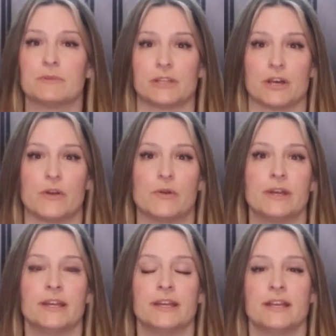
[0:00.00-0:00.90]
below.
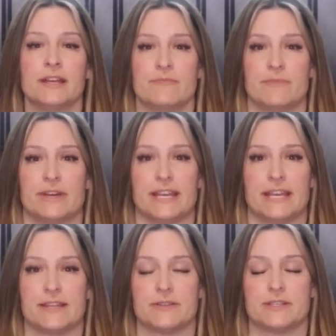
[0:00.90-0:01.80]
But
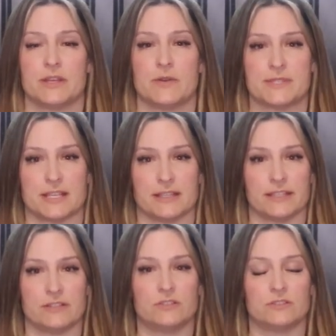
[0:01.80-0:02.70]
it was a
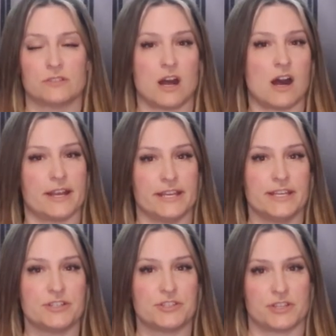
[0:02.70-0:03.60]
little
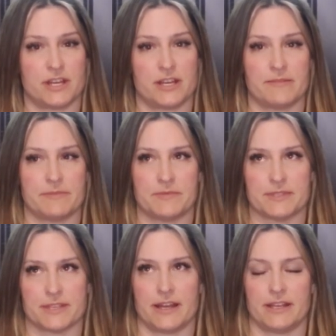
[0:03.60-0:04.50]
cottage. It
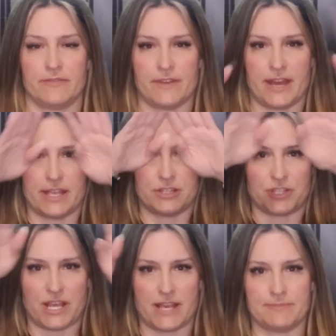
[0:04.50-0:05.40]
was kind of
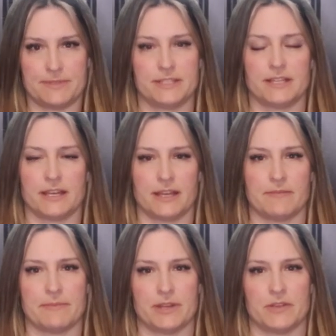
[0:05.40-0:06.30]
A-shaped,
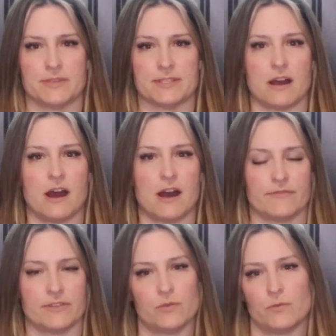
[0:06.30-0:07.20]
but it was
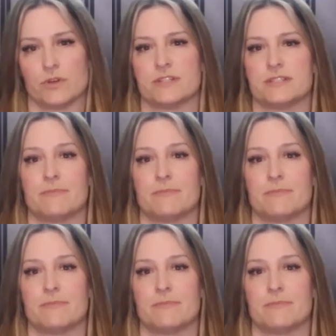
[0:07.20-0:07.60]
off in the woods